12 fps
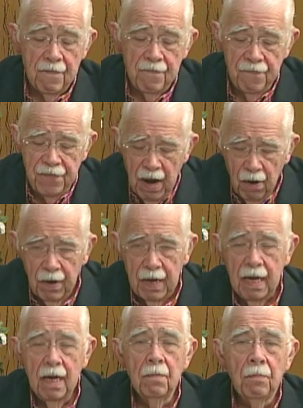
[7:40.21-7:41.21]

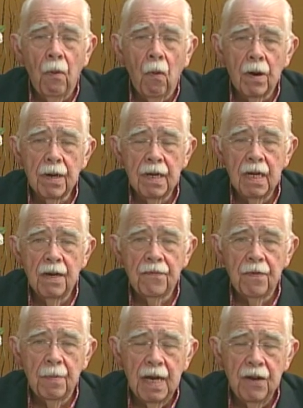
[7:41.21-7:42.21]
Very important
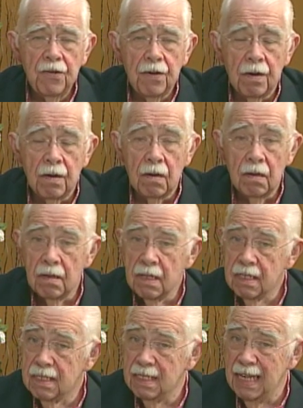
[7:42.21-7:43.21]
information.
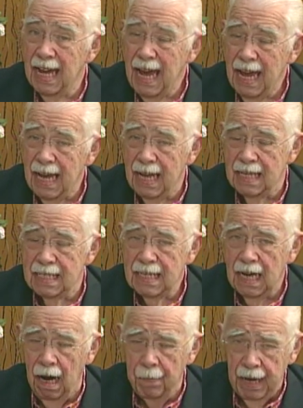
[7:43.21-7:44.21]
This day is
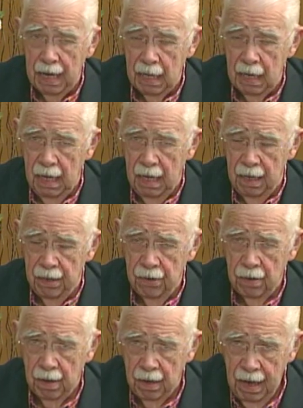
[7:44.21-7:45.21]
coming and
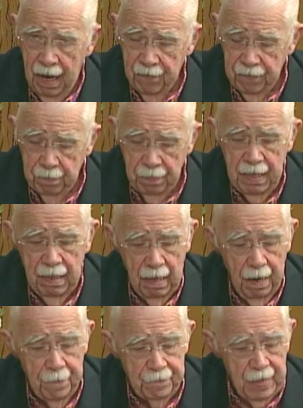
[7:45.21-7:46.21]
you're going to have to be
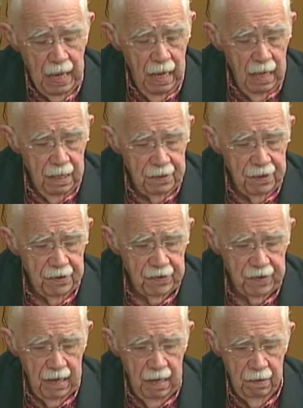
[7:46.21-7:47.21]
there.
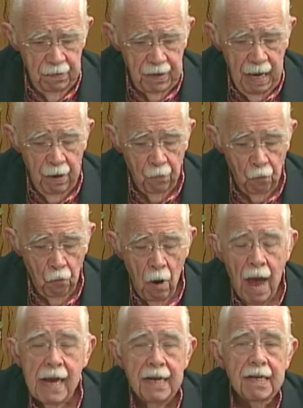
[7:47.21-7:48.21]
This is a
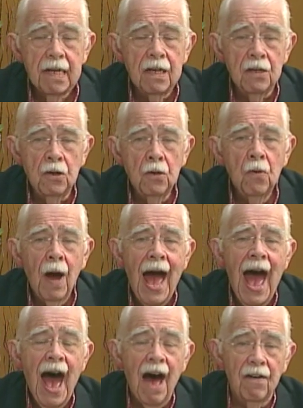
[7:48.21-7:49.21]
right you
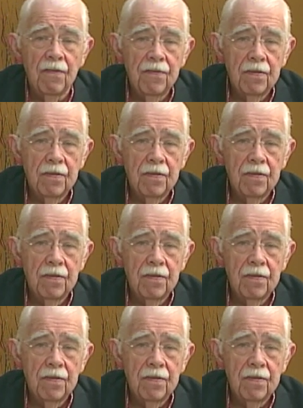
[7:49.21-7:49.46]
have.